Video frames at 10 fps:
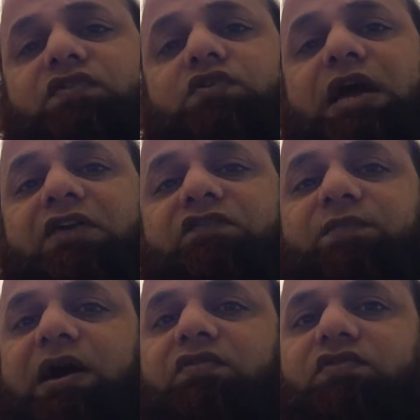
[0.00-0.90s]
you have
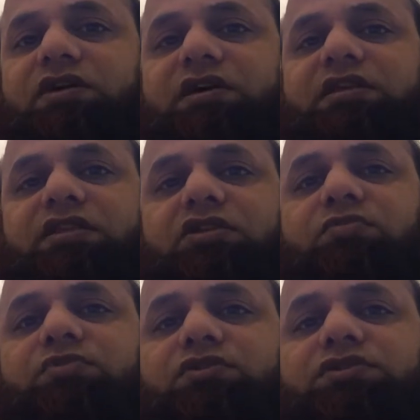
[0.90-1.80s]
power, the
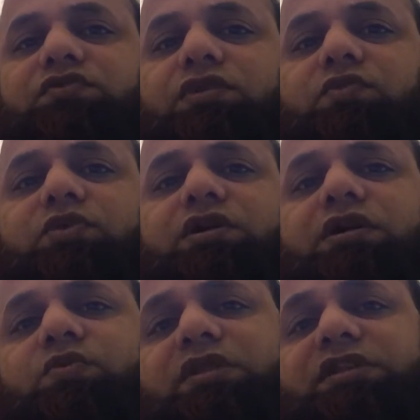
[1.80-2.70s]
computer will work,
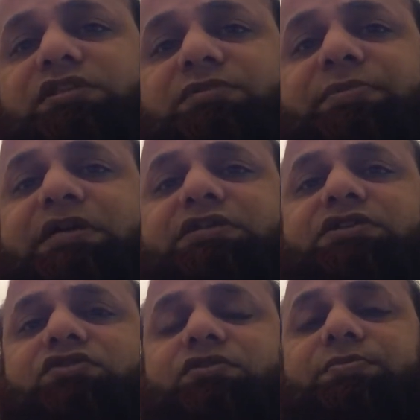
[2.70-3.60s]
whether it's a battery
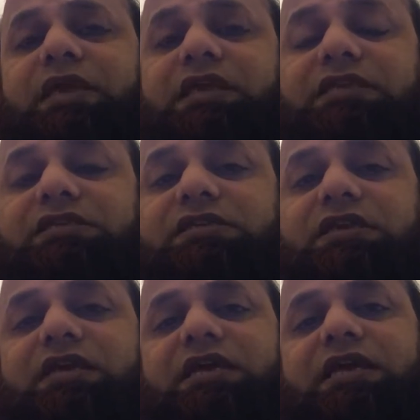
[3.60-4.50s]
or a mains.
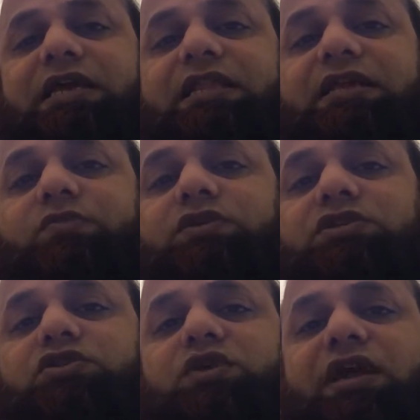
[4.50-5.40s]
And then
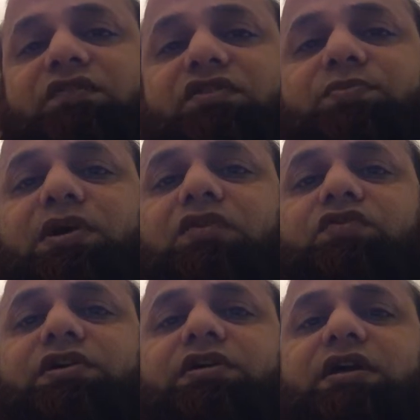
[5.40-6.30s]
once you have the
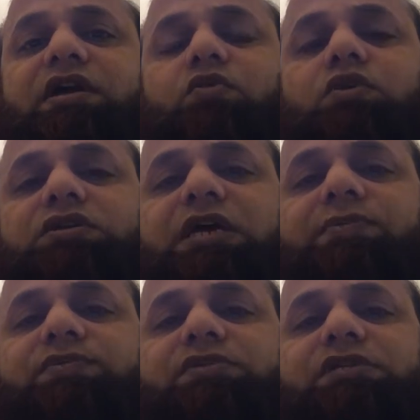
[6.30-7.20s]
power, what
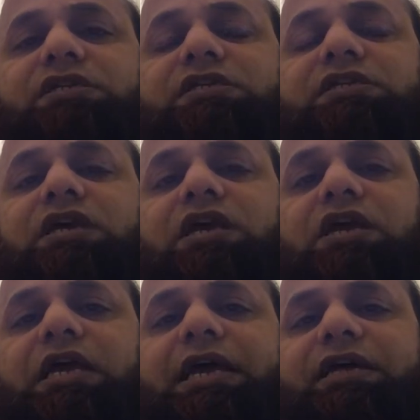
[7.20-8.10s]
happens is,
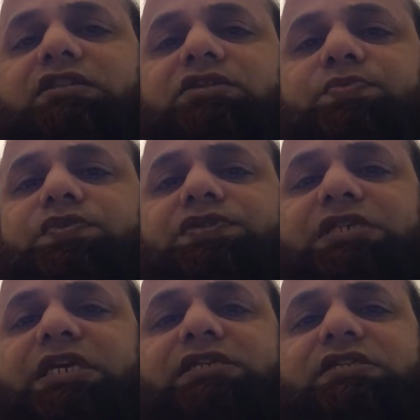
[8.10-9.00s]
at the
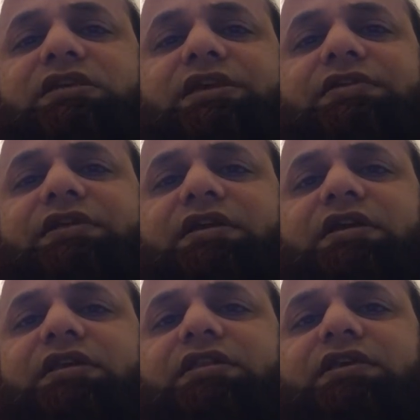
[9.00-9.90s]
processor
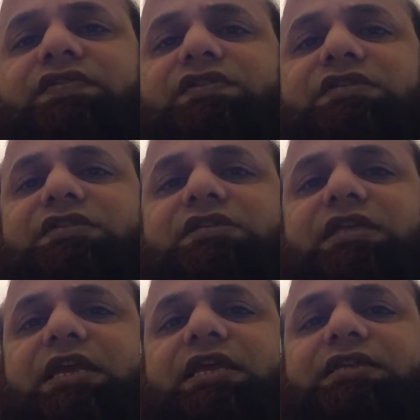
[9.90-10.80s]
there is a